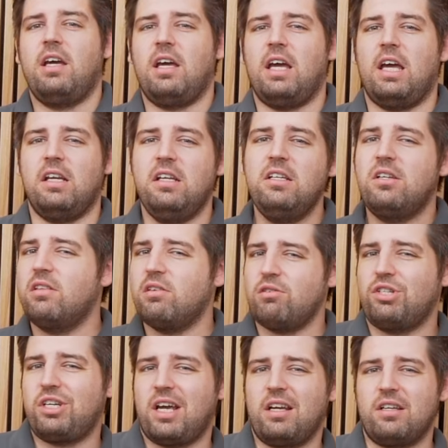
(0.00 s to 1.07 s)
And each of those
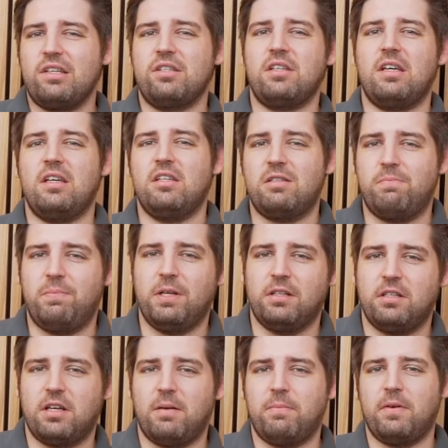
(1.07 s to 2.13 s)
channels is built
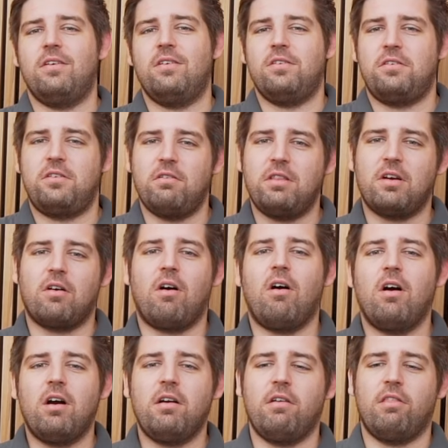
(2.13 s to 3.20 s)
up. So there
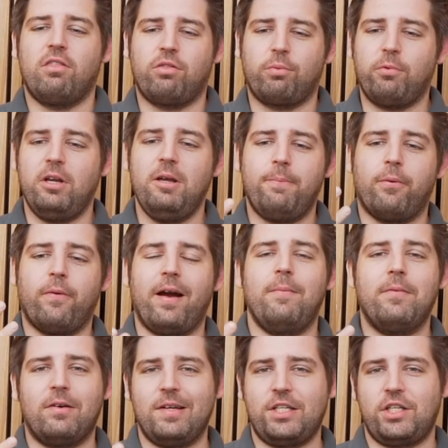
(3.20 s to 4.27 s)
are 3
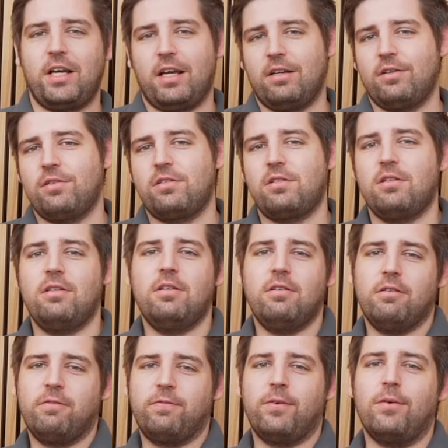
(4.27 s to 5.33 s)
primary channels
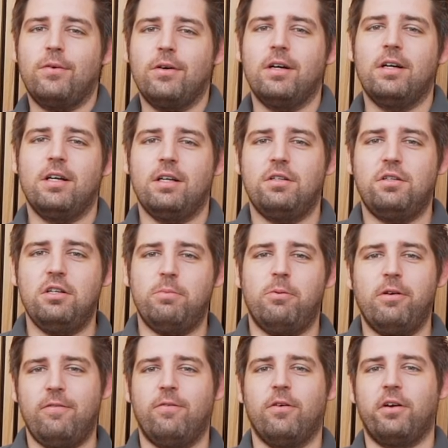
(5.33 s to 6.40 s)
for
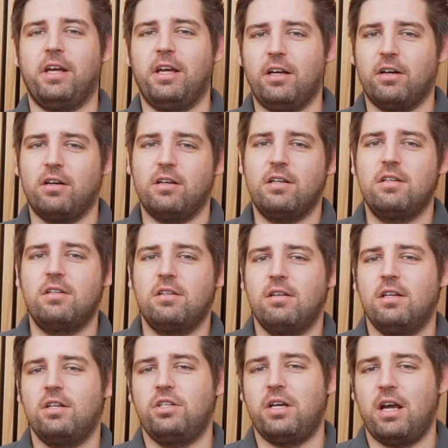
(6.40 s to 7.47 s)
2.4 gigahertz.
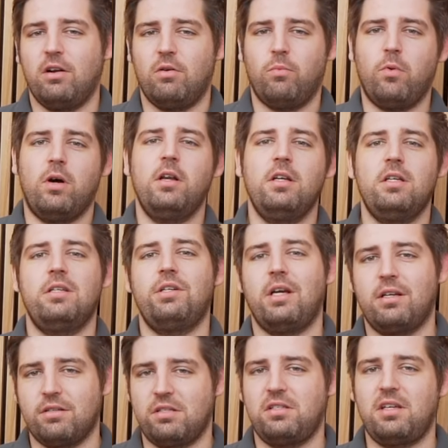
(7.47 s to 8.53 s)
Channel 1,
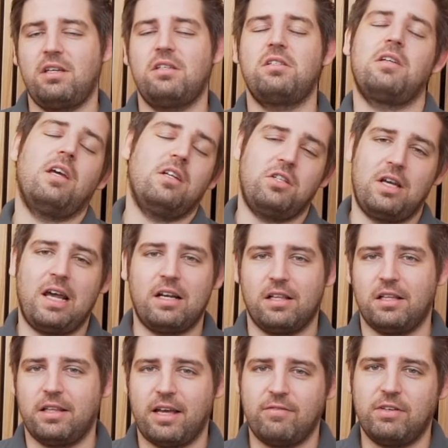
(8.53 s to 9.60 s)
Channel 6, and
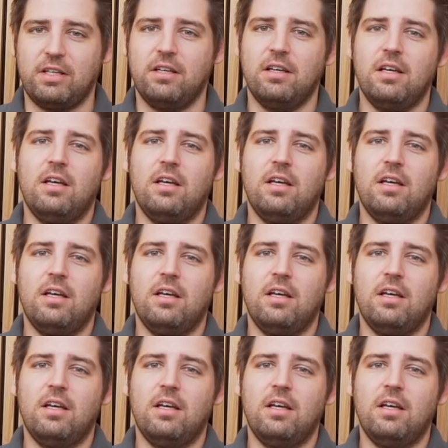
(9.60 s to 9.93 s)
Channel 11.